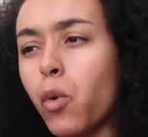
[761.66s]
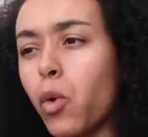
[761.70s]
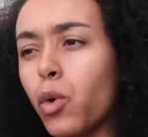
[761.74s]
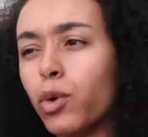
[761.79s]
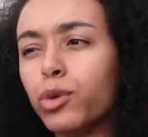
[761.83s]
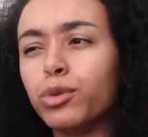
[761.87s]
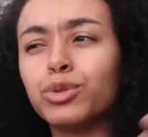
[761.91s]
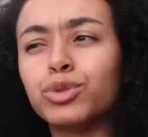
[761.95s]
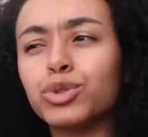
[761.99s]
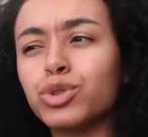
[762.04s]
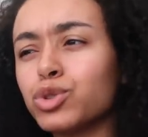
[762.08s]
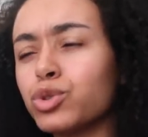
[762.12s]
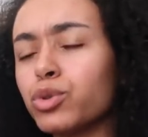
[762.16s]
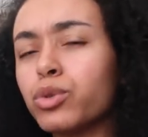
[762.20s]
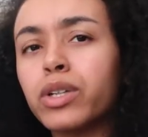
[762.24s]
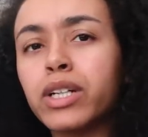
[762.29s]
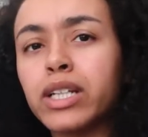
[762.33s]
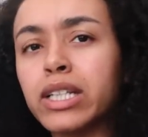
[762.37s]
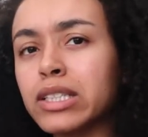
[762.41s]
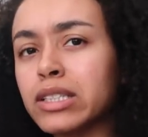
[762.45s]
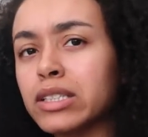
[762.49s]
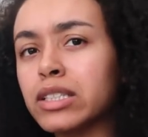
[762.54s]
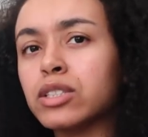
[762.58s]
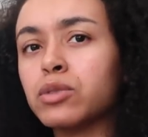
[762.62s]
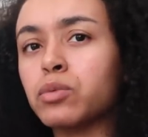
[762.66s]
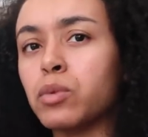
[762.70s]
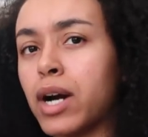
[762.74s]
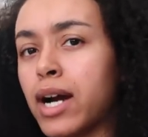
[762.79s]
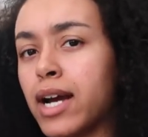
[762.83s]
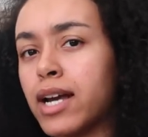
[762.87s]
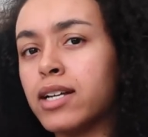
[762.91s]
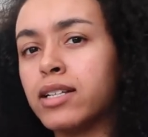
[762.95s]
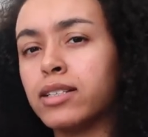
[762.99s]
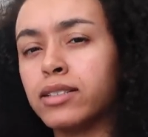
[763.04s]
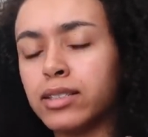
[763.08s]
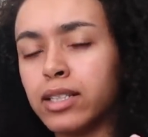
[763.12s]
whose story is this?
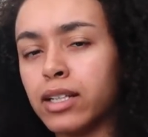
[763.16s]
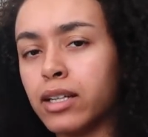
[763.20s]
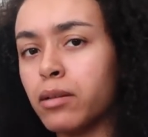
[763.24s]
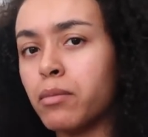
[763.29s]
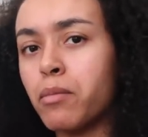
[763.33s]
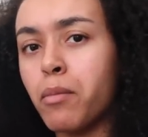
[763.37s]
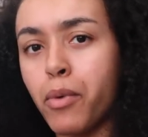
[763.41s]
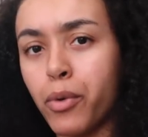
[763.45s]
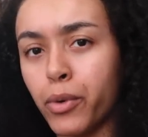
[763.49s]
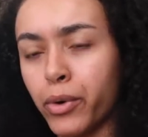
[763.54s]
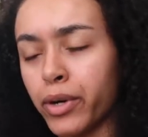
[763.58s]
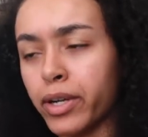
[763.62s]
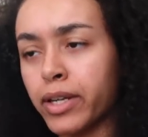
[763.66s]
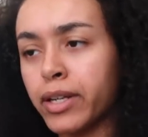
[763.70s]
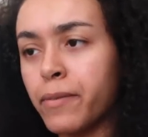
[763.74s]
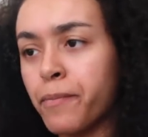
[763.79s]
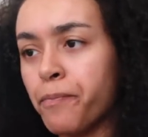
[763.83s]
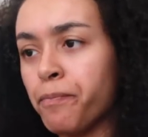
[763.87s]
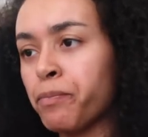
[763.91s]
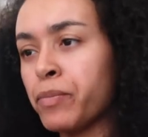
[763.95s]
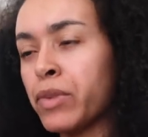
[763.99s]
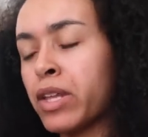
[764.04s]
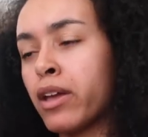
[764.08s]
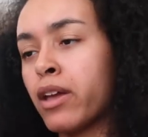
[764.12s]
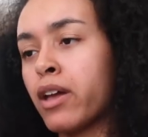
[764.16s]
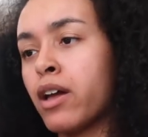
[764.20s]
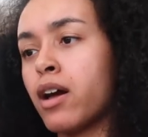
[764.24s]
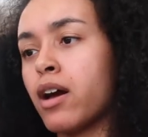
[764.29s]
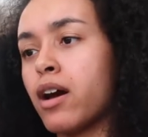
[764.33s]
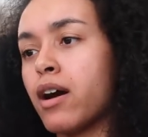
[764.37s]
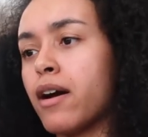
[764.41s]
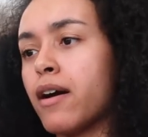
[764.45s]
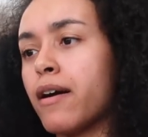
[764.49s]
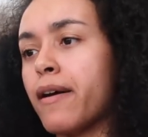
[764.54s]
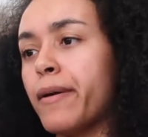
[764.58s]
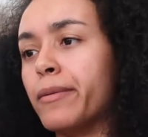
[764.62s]
Why is it important?
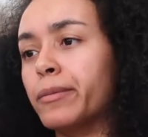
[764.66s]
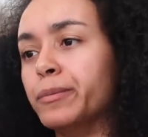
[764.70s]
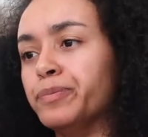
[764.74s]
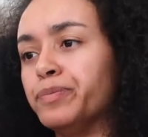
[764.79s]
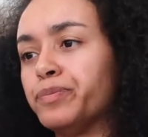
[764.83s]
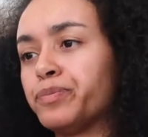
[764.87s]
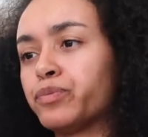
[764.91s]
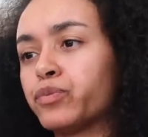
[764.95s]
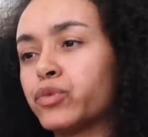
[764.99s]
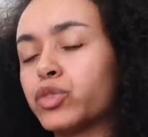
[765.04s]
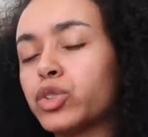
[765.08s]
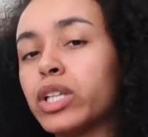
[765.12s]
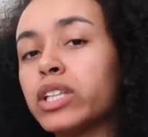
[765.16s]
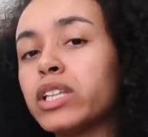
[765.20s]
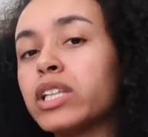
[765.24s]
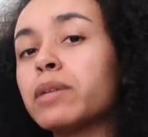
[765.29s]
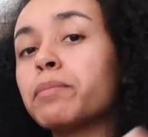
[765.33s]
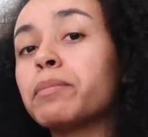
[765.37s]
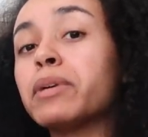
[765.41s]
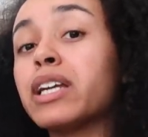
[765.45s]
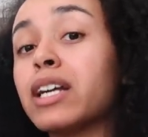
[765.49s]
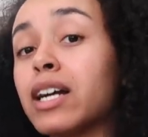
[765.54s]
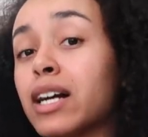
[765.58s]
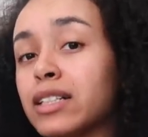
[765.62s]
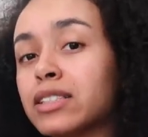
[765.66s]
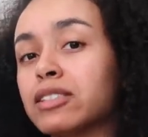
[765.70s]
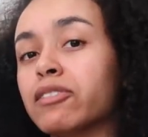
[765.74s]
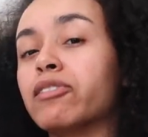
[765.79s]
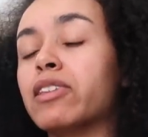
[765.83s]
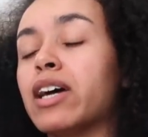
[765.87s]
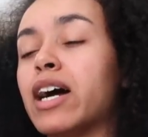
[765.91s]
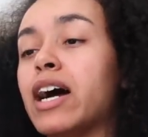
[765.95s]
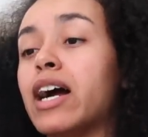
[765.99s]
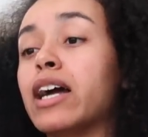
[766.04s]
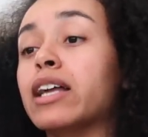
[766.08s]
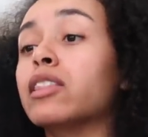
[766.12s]
So I think because of
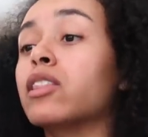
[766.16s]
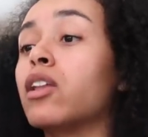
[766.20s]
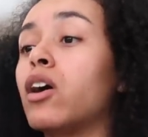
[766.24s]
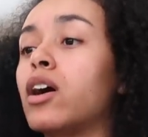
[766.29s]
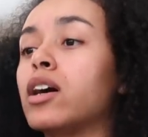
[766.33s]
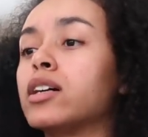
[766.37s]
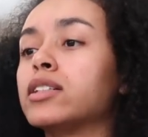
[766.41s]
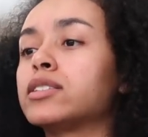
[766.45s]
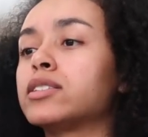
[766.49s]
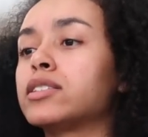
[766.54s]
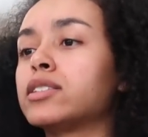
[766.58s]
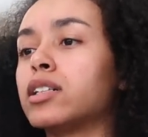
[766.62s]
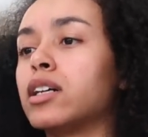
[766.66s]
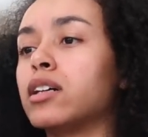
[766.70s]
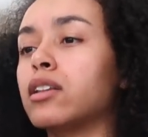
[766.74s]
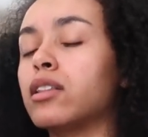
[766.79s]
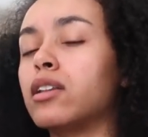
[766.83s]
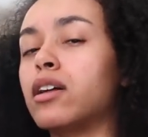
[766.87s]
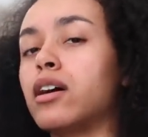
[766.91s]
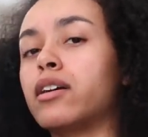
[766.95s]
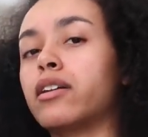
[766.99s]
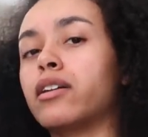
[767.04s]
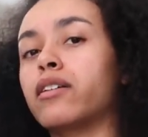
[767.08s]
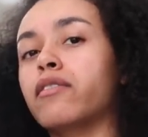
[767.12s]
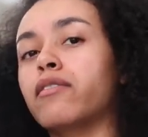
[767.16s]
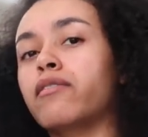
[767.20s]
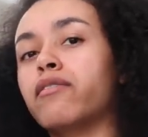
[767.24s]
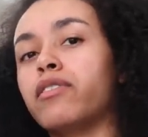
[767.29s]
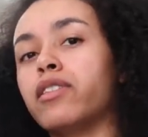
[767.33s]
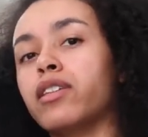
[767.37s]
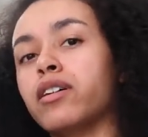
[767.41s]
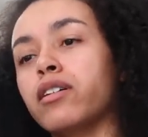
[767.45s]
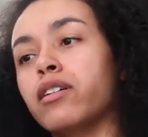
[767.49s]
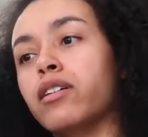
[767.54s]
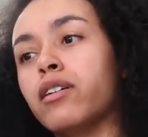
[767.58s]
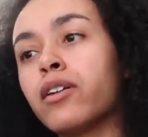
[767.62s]
that, I lost a lot of
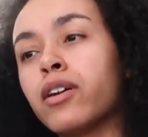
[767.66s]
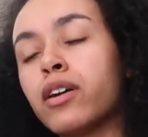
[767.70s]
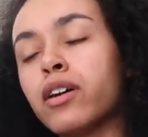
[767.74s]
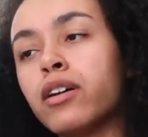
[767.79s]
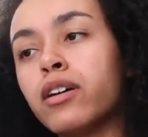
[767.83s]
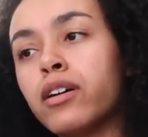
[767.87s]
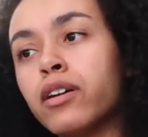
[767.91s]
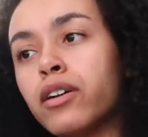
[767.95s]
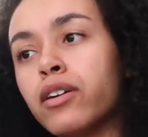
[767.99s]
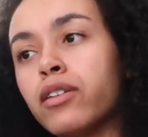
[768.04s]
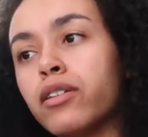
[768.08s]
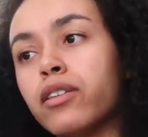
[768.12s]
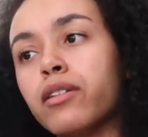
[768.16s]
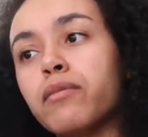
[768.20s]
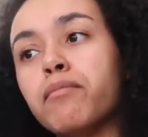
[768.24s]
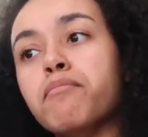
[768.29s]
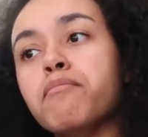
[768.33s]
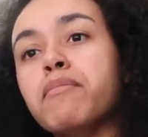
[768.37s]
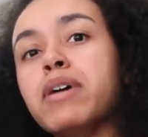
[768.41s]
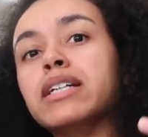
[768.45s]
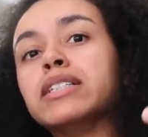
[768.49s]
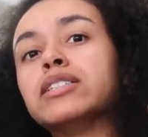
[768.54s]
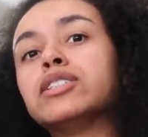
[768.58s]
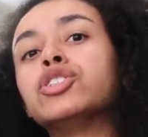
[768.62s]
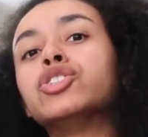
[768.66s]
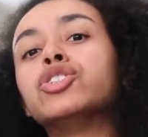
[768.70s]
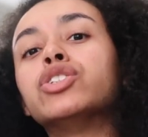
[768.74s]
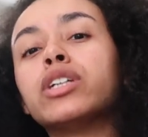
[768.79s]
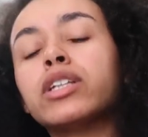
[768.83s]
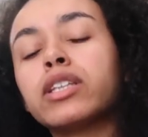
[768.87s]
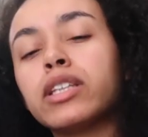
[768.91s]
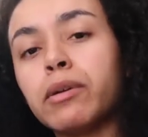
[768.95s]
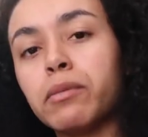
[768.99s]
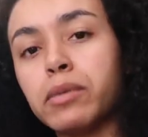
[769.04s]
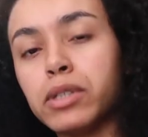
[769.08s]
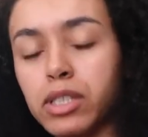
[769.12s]
the
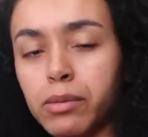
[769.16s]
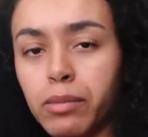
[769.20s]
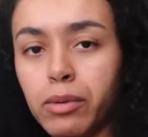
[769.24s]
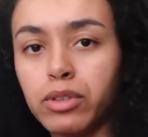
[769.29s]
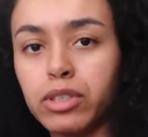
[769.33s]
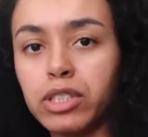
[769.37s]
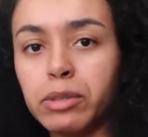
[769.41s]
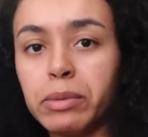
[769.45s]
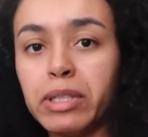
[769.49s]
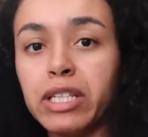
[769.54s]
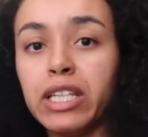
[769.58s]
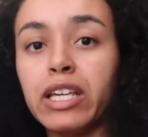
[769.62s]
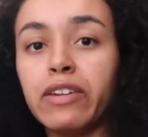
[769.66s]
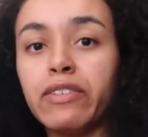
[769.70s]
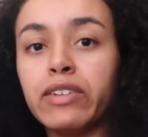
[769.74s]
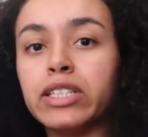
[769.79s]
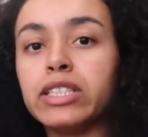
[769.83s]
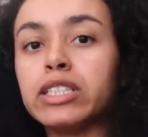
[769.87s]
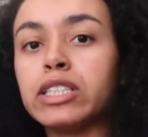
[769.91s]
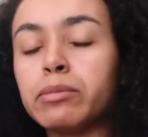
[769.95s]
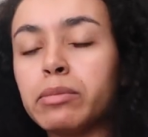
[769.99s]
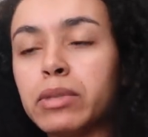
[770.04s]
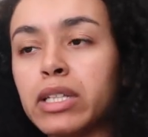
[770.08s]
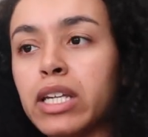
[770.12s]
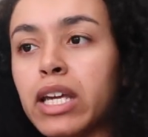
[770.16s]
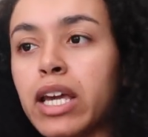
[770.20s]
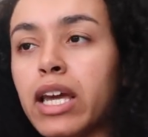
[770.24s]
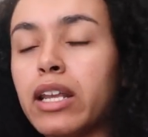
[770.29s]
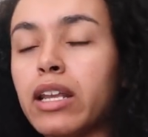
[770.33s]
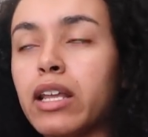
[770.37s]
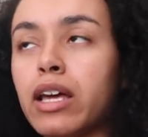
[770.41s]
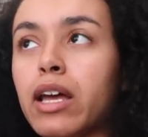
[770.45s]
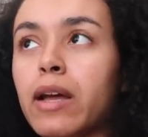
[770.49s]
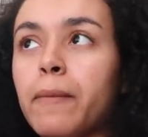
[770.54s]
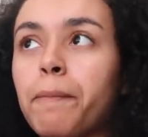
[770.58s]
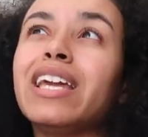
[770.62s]
messaging that was supposed to be given to me,
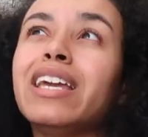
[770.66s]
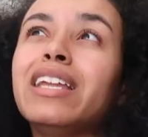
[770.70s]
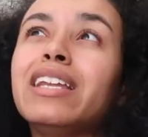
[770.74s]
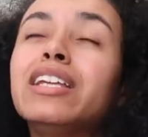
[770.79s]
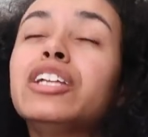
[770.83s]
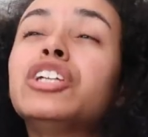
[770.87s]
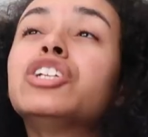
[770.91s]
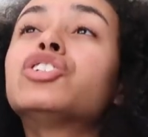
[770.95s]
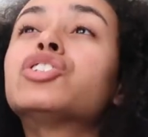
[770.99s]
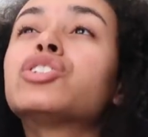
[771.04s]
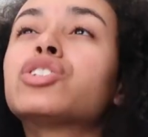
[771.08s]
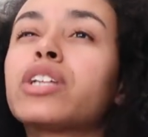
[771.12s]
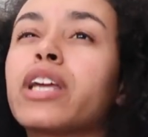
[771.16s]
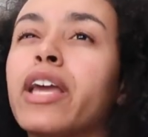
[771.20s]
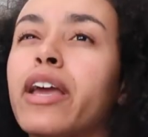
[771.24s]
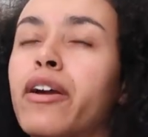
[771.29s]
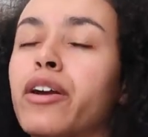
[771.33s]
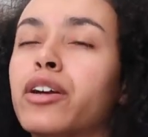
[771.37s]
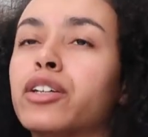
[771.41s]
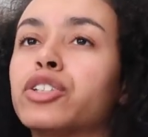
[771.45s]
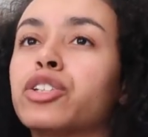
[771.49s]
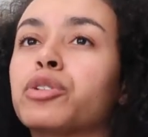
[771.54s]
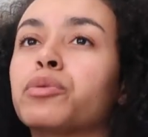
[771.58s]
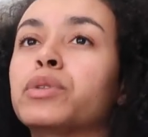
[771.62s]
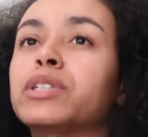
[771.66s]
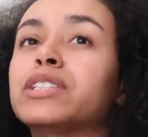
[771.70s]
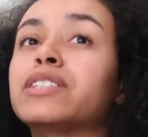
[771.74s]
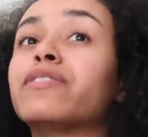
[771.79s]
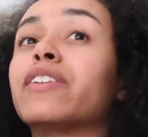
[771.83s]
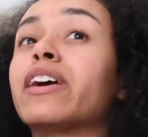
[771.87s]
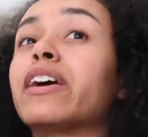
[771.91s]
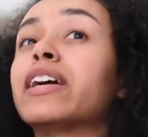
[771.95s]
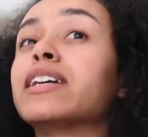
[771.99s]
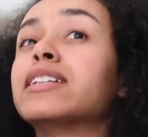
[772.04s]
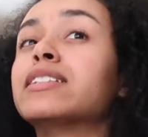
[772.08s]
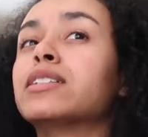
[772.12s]
and each character was
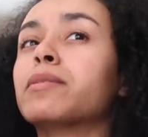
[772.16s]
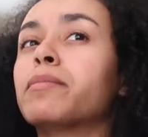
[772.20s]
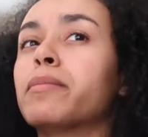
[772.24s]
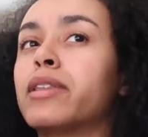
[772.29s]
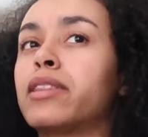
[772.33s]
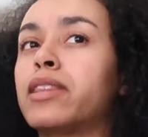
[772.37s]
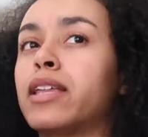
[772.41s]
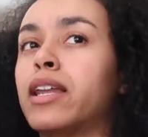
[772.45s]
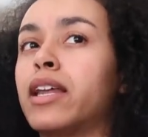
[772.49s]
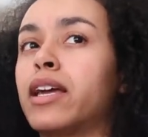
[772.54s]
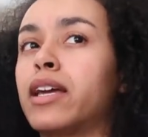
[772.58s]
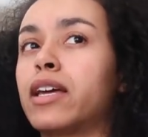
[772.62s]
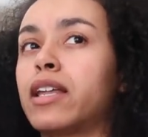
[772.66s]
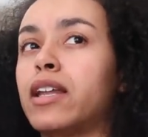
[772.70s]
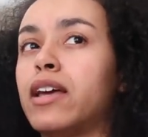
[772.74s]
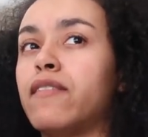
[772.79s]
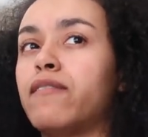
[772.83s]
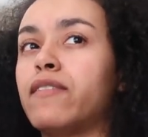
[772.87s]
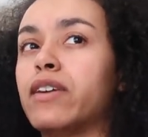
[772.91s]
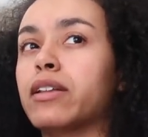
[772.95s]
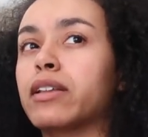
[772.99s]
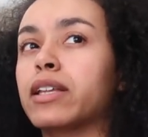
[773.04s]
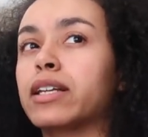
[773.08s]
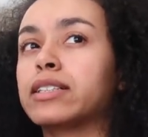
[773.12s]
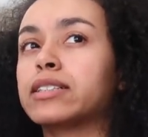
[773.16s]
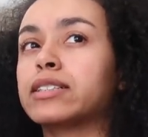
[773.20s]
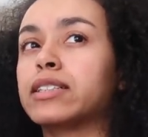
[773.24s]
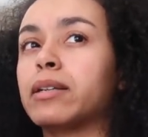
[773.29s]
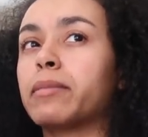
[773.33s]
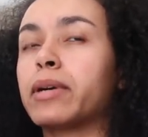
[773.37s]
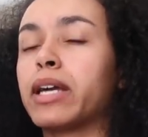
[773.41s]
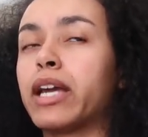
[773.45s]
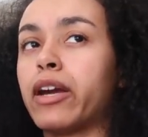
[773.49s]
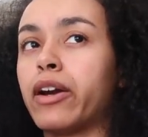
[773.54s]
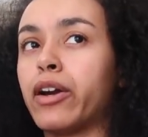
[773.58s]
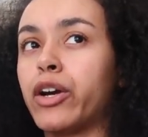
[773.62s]
very sympathetic, and I felt like
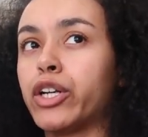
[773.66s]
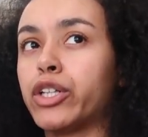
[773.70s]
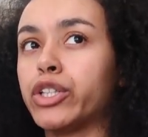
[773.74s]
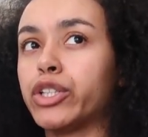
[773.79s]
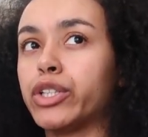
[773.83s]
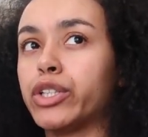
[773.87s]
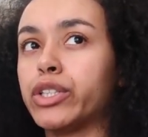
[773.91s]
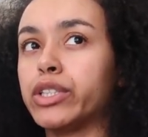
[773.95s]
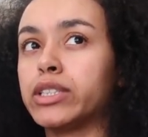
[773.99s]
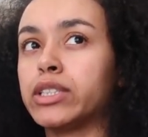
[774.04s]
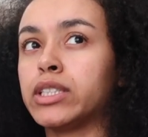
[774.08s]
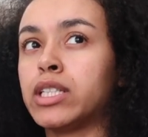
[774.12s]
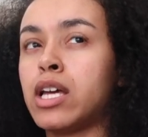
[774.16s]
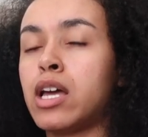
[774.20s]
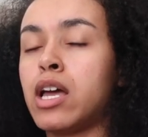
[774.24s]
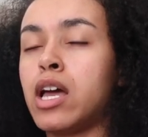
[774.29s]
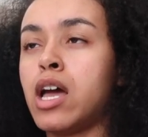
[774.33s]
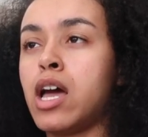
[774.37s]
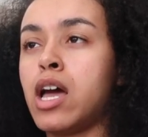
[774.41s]
some characters